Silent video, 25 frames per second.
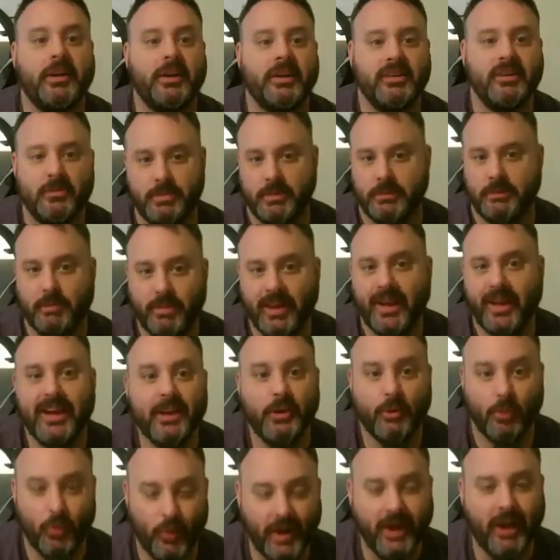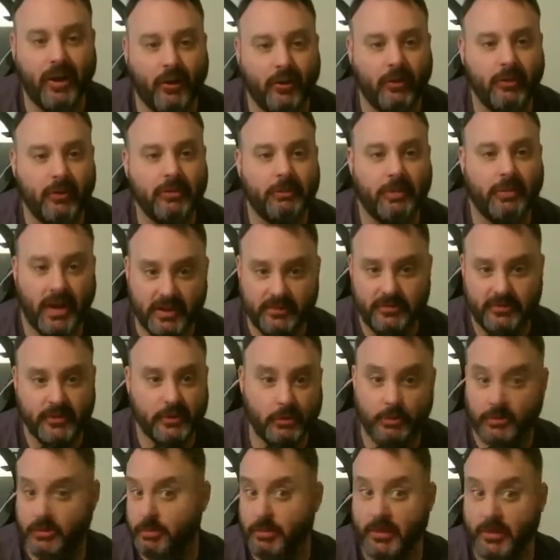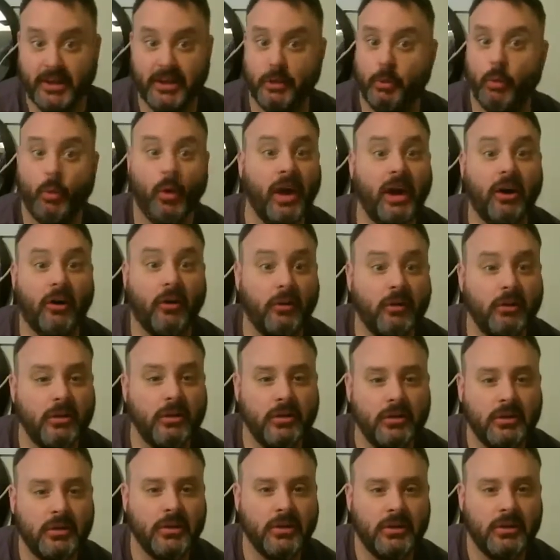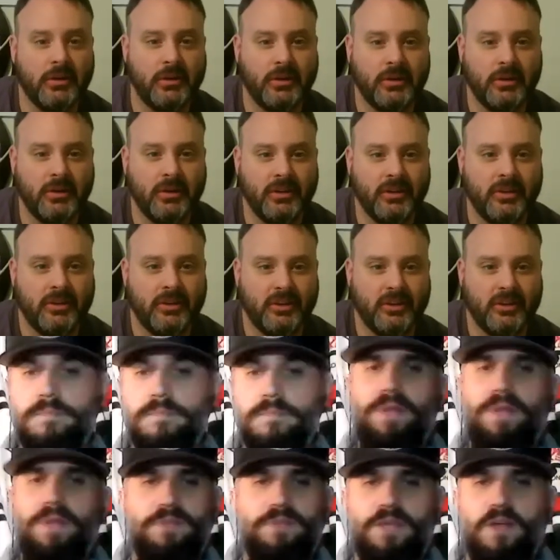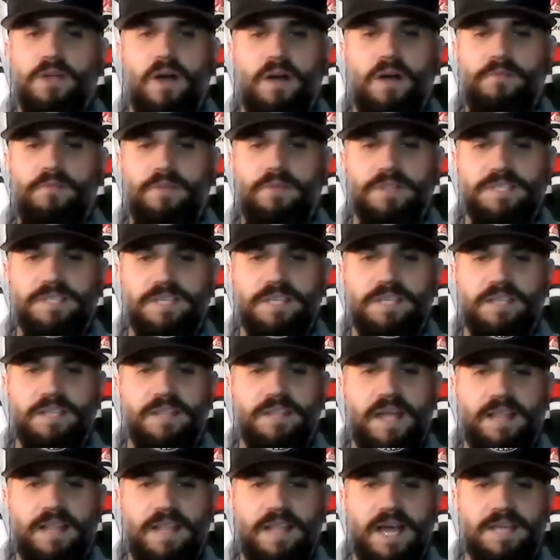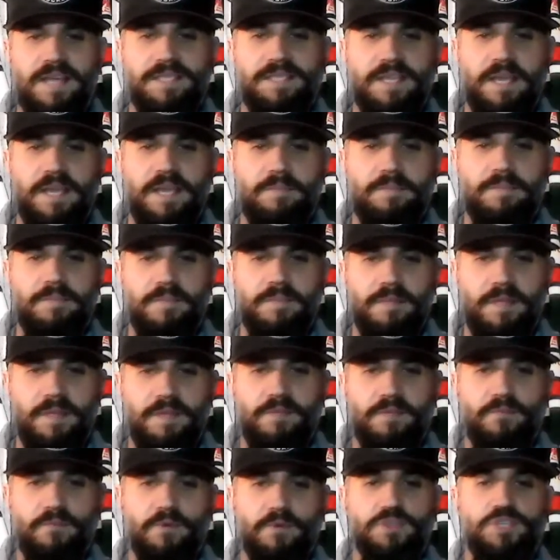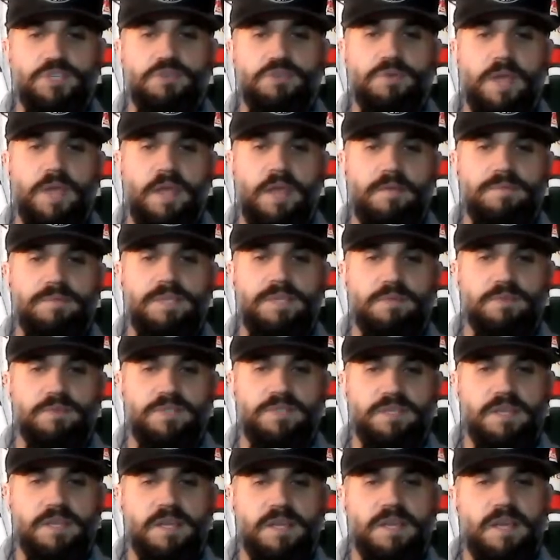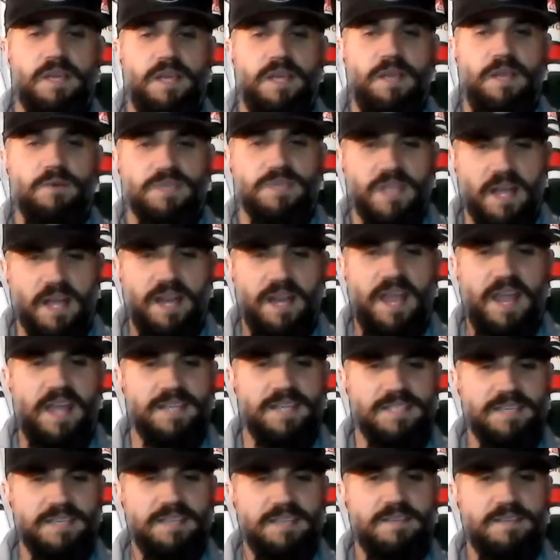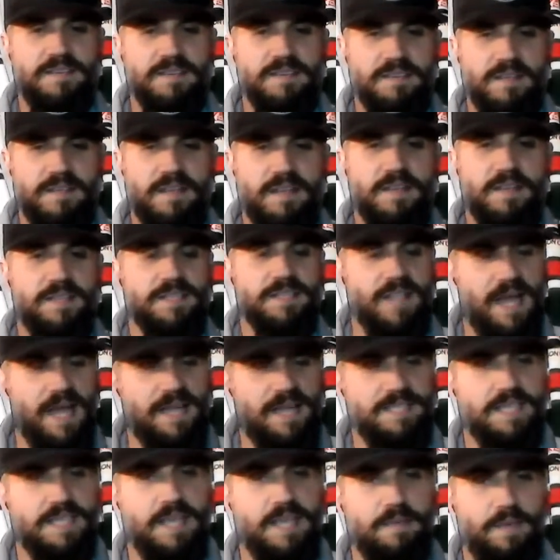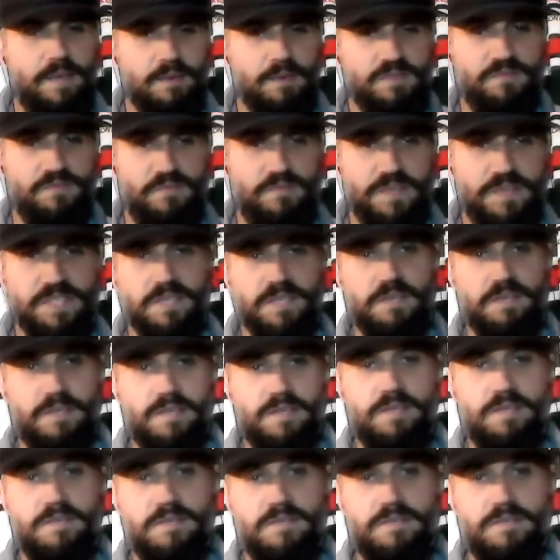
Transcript: He's been playing well. Byfield was playing well. Yeah, but he play with the confidence he did in that last game. In the first 2 games, he was kind of hesitant. In this last game, he was physical.